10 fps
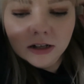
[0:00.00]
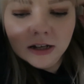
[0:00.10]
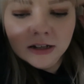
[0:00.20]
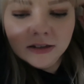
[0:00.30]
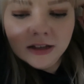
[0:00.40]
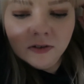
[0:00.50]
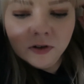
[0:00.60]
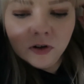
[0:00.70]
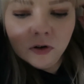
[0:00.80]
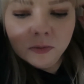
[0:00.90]
it's
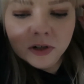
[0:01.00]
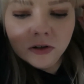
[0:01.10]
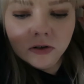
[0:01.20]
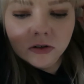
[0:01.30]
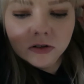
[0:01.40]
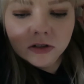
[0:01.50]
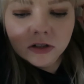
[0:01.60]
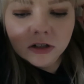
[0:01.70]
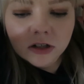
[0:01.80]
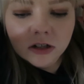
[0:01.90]
difficult
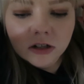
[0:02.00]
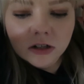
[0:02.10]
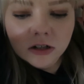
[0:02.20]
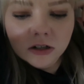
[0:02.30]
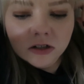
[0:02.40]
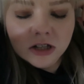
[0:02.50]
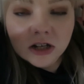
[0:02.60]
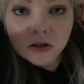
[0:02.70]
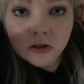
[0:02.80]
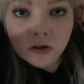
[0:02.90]
because she
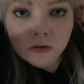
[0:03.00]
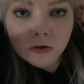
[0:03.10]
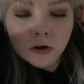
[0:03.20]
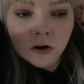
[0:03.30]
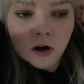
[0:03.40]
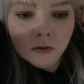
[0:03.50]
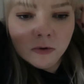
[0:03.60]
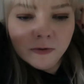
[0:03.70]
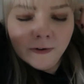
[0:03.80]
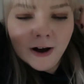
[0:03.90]
could do a lot
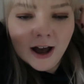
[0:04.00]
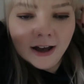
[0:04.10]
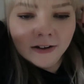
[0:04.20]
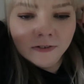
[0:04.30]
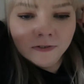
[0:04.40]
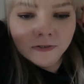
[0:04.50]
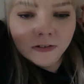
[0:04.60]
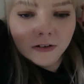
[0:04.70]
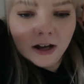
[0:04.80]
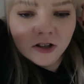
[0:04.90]
with her
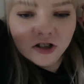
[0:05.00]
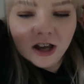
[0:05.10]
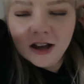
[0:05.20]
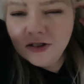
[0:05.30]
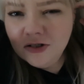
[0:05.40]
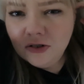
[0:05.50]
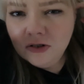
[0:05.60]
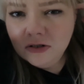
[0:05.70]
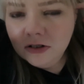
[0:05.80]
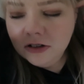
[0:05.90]
life and she hasn't
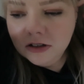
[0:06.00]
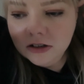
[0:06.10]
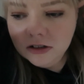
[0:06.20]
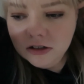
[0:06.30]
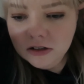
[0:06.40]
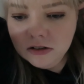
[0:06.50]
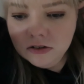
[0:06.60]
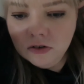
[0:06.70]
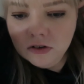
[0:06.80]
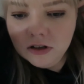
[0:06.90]
done.
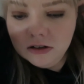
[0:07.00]
So,